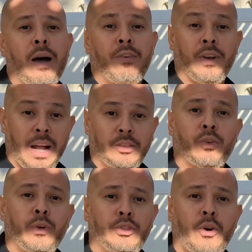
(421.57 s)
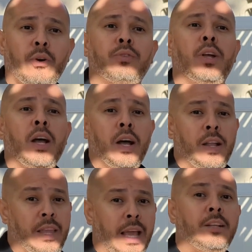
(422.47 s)
you have lots of reserves,
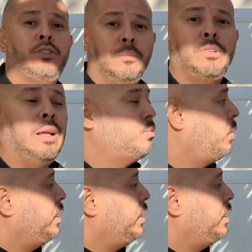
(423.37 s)
they sometimes